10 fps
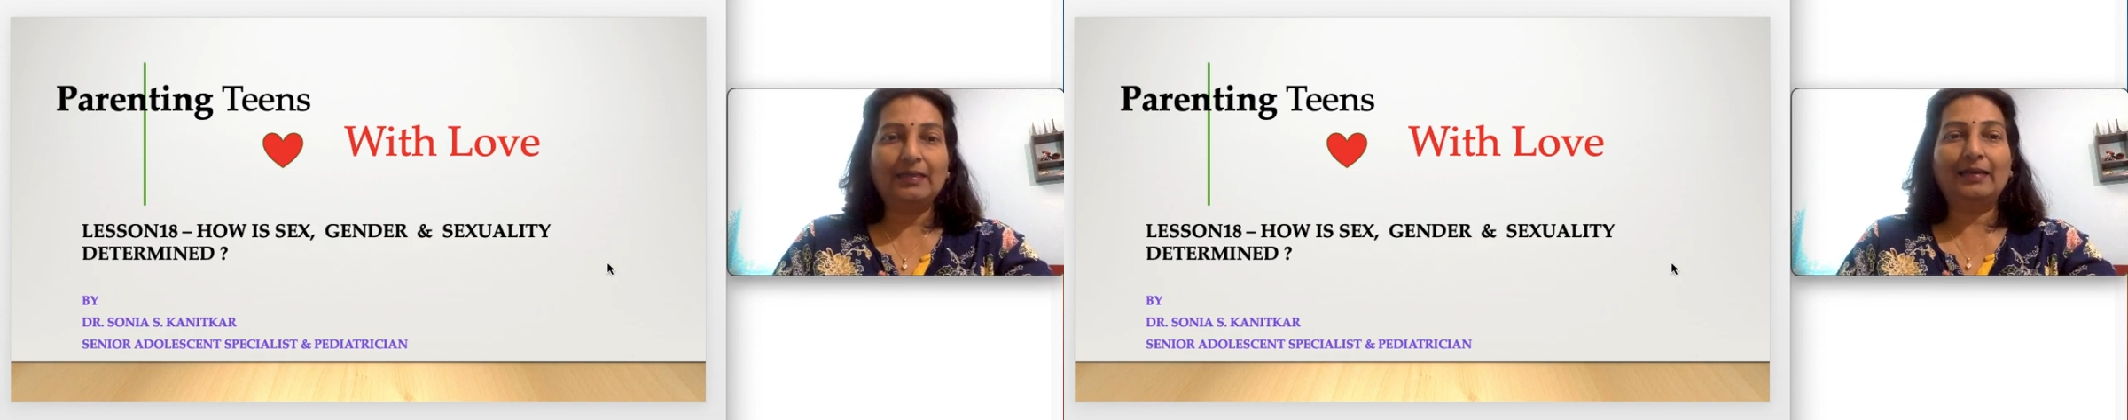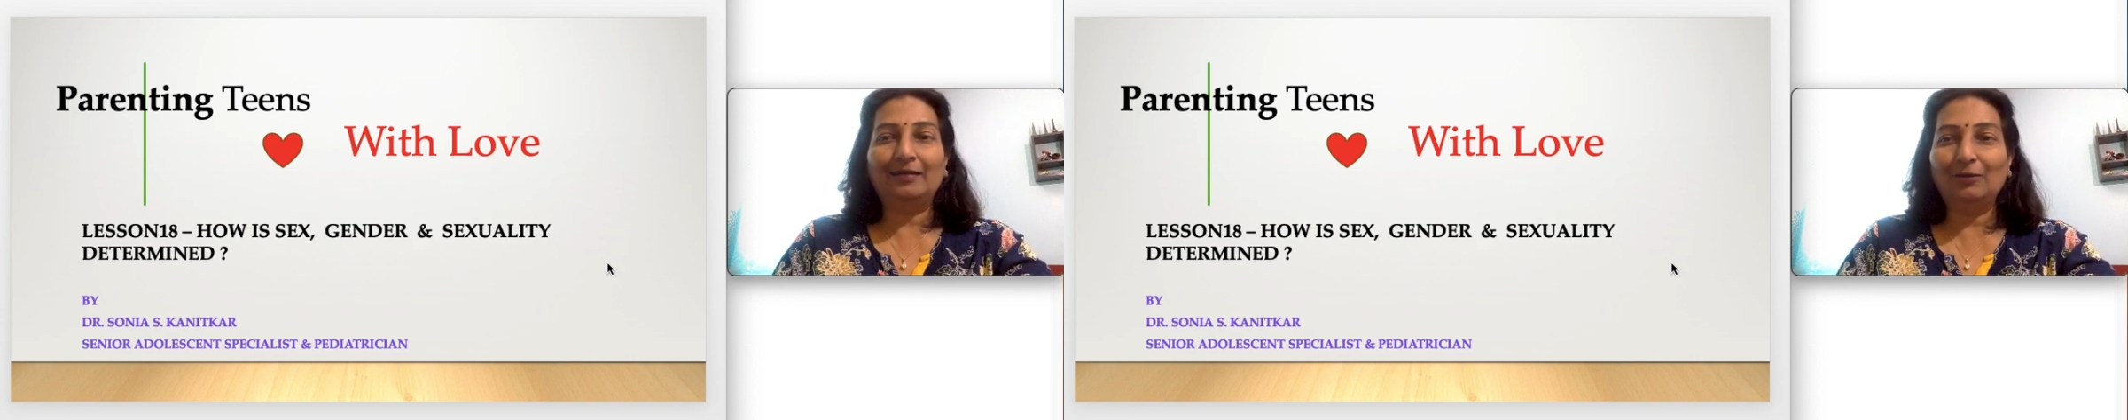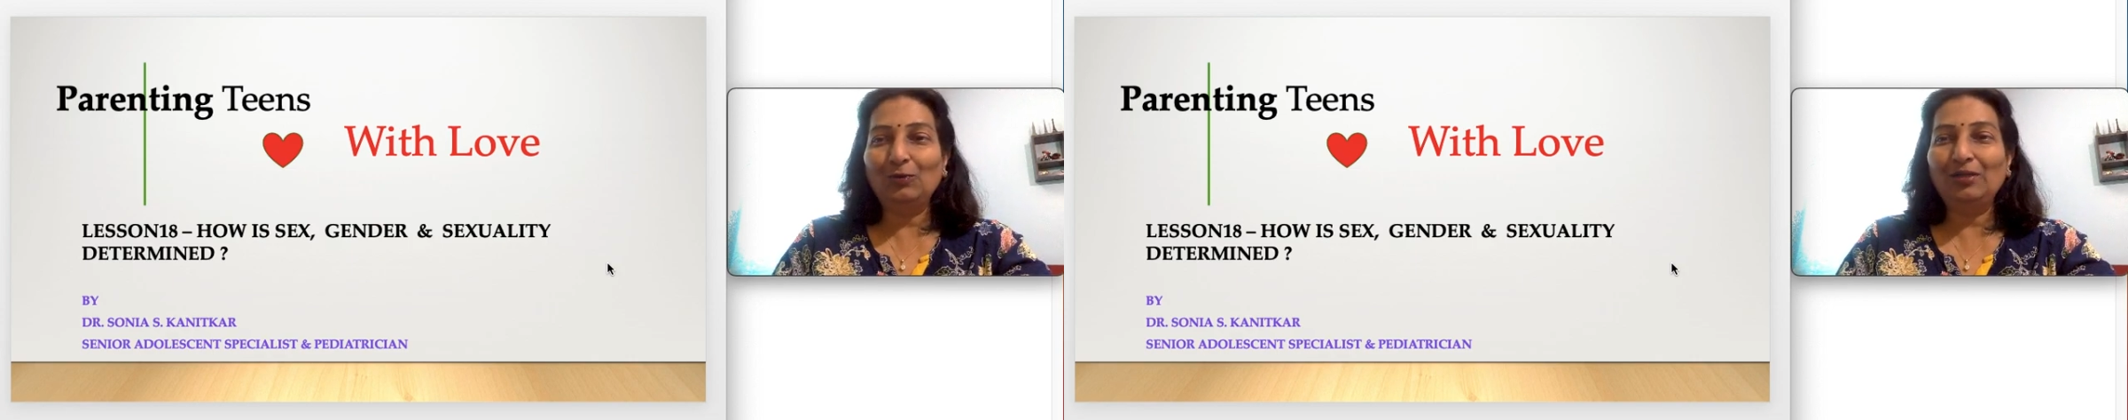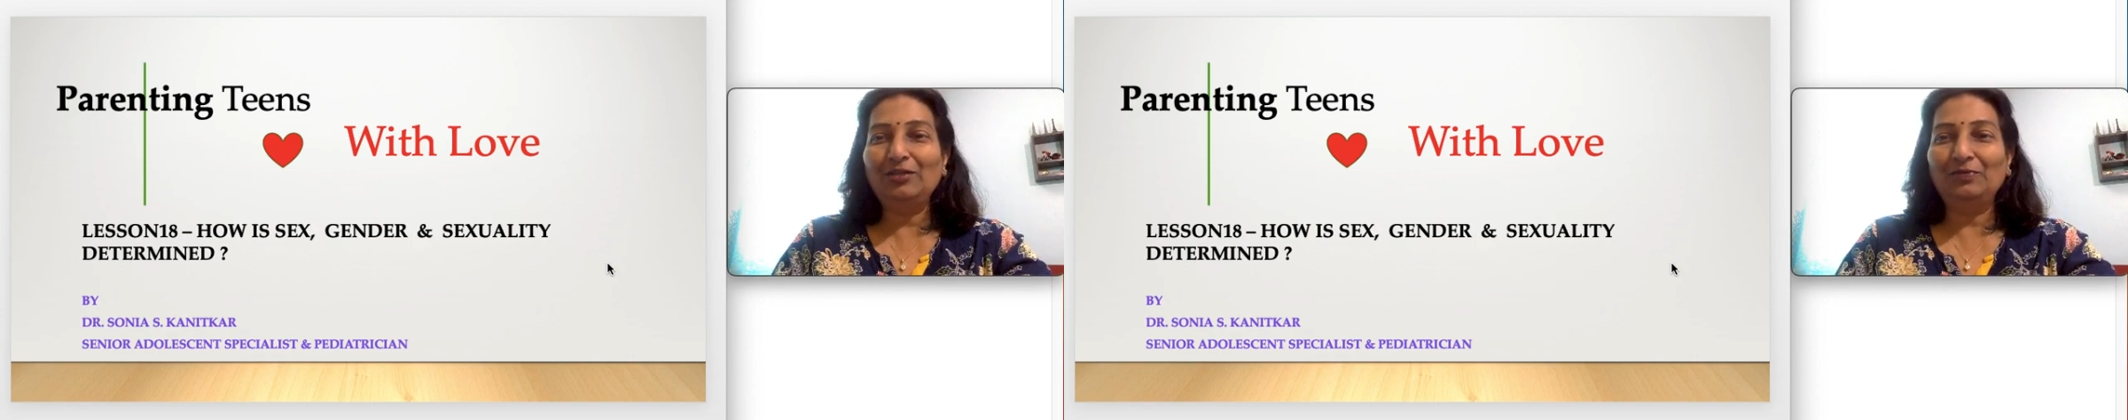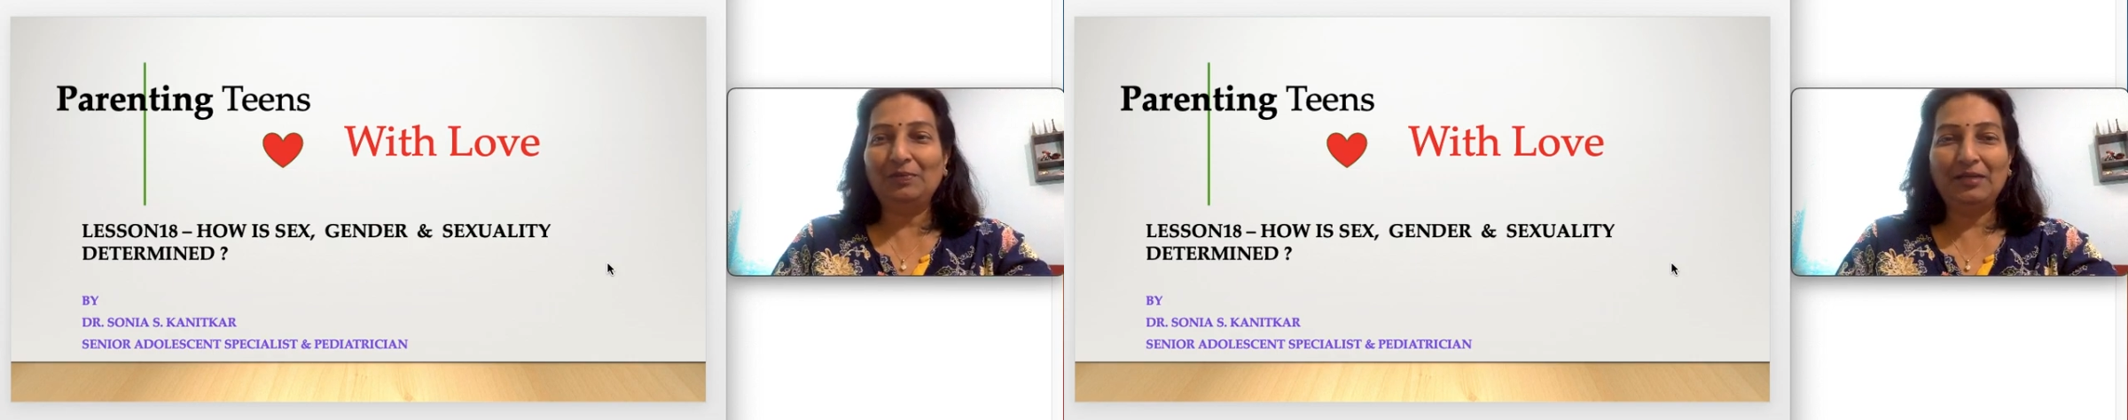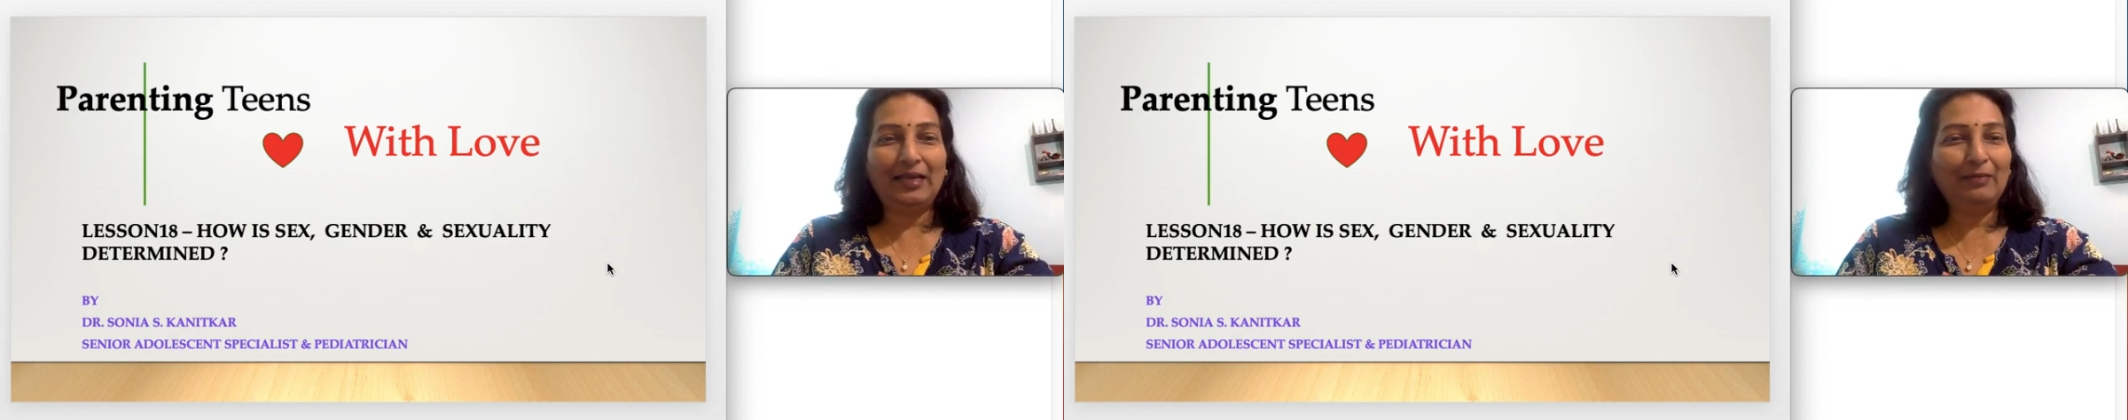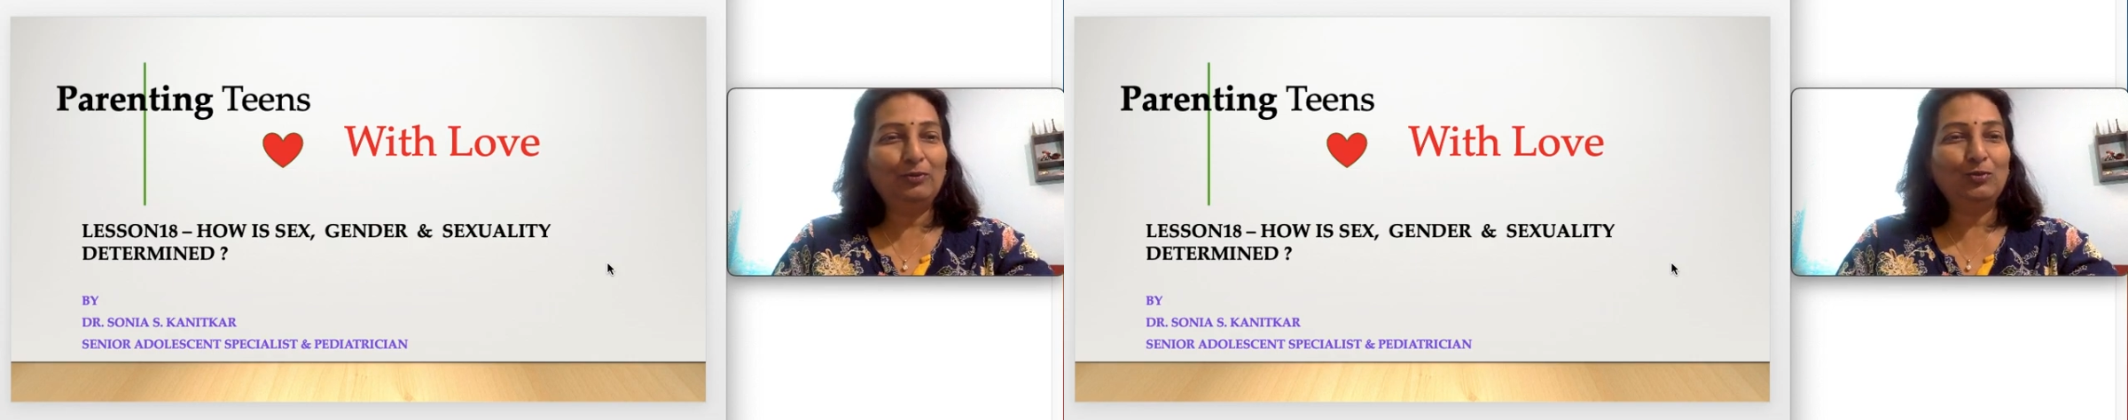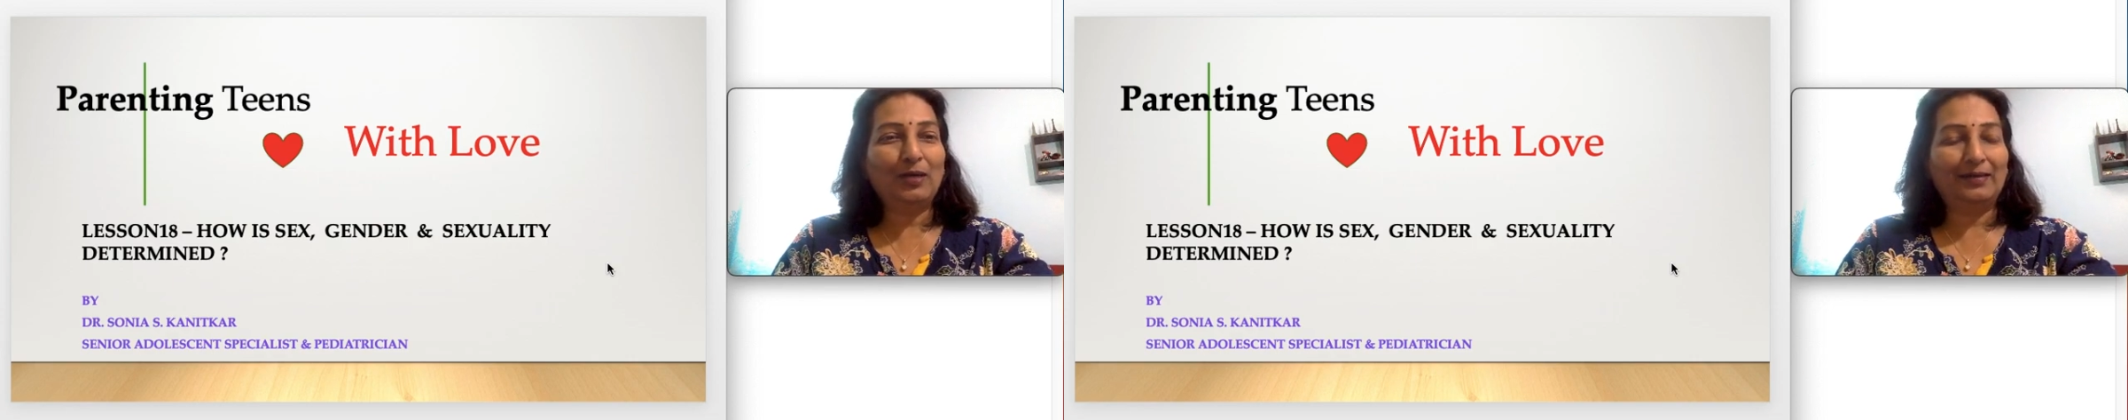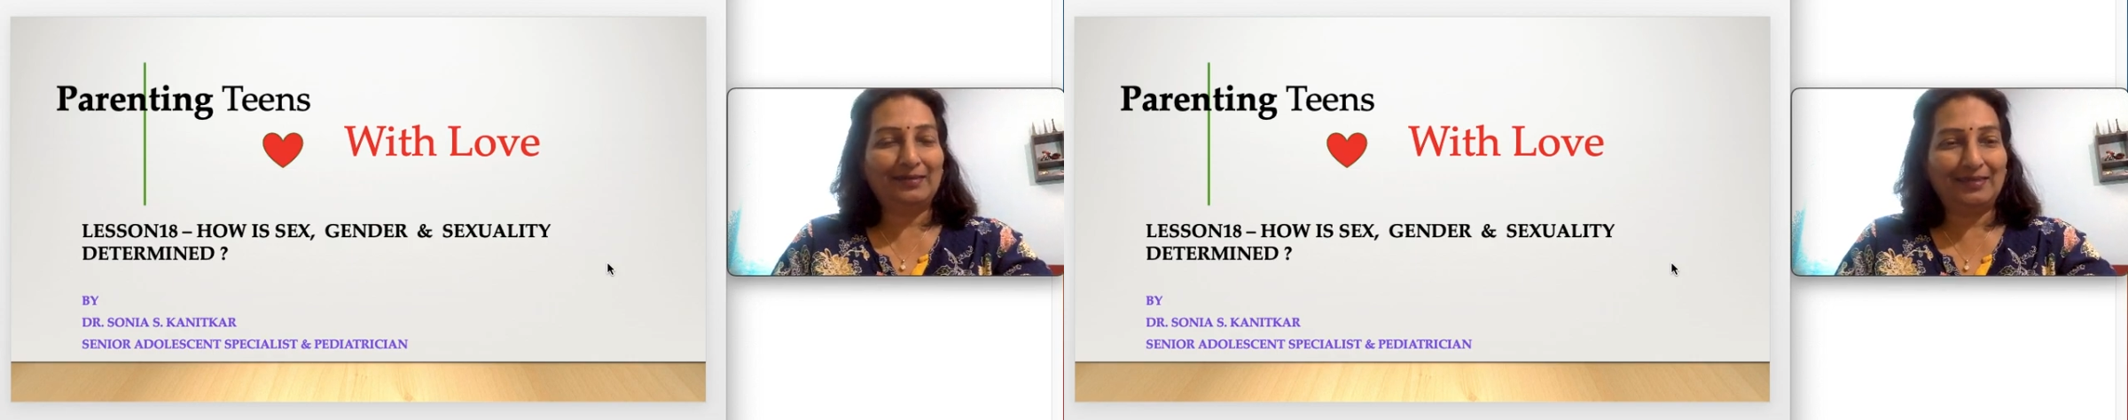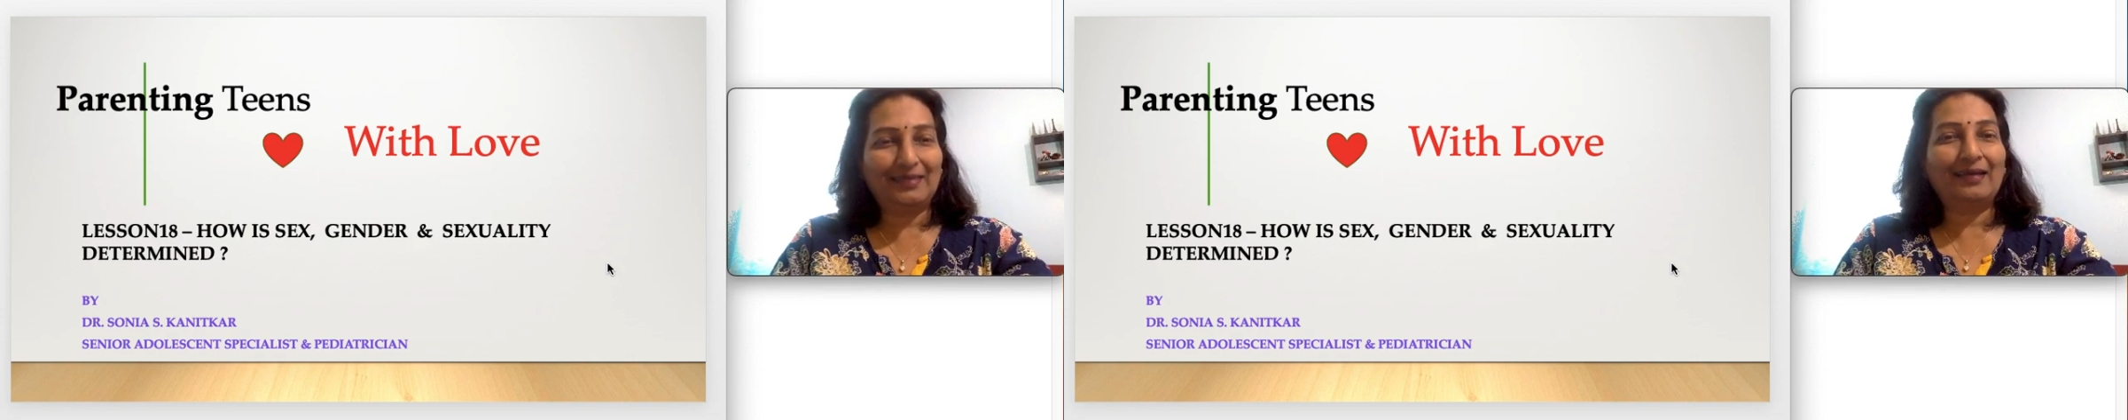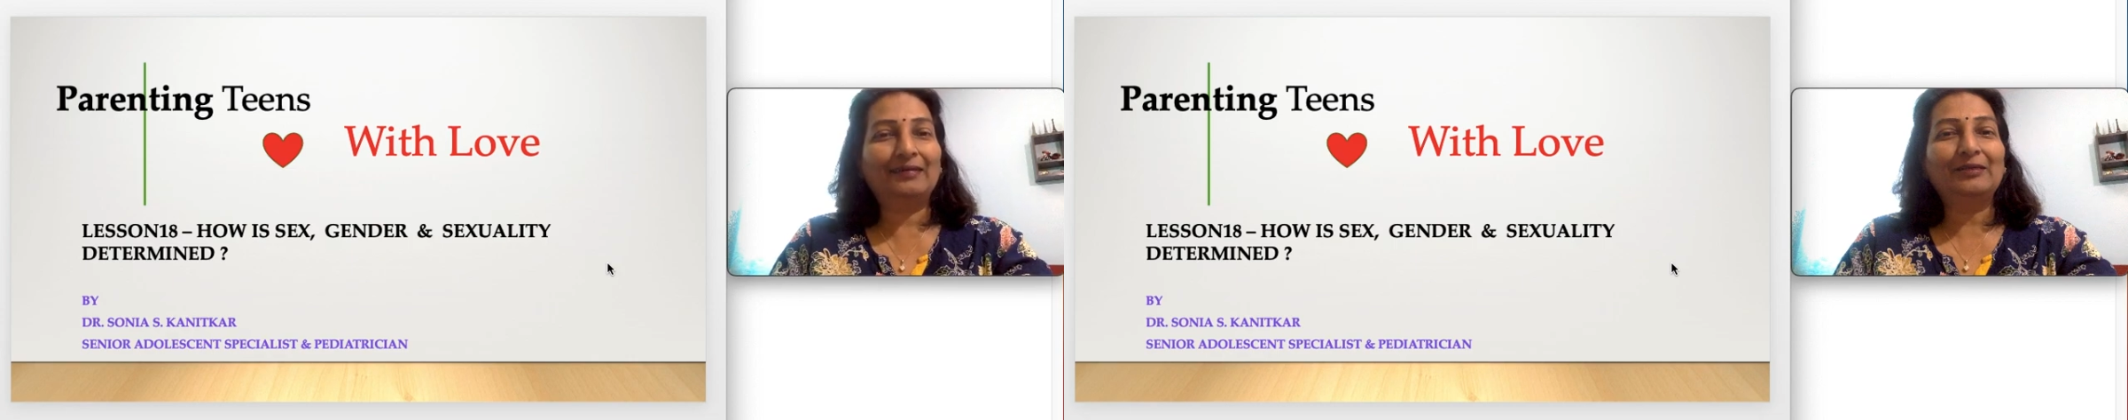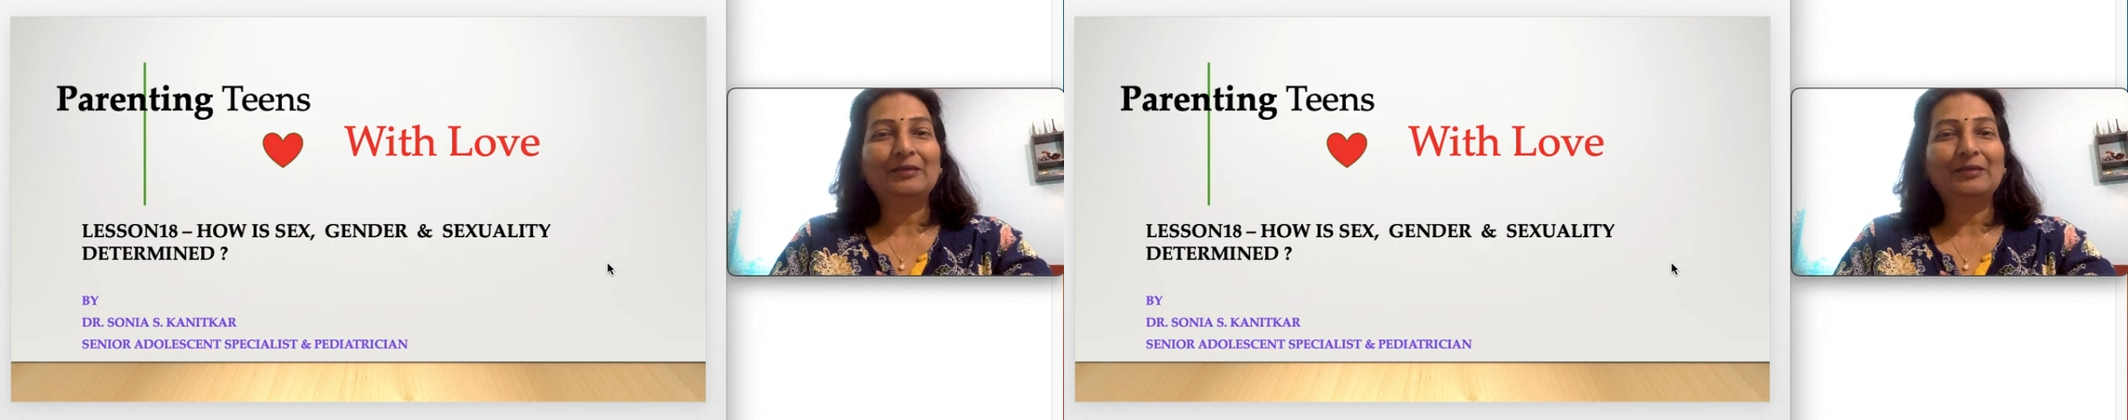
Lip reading: and then only you will be able to understand